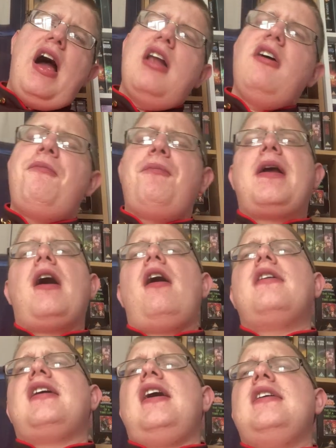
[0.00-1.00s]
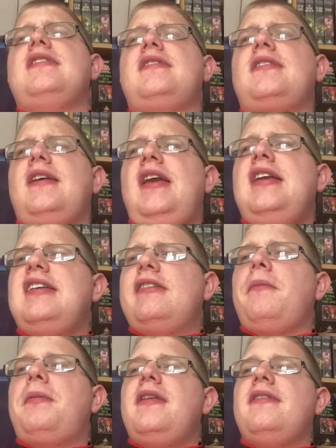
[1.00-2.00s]
I love Picard as he
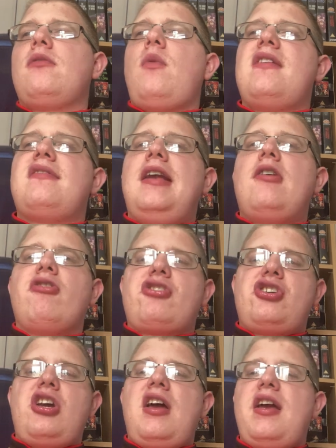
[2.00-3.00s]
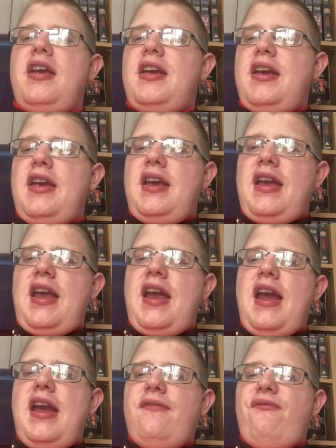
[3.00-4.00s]
disciplines Wesley Crusher
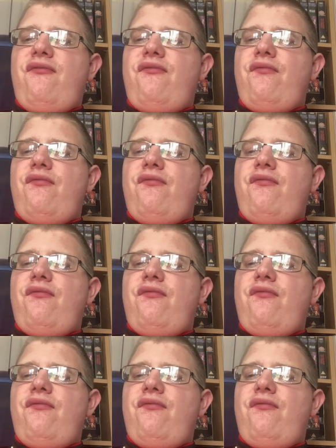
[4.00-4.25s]
in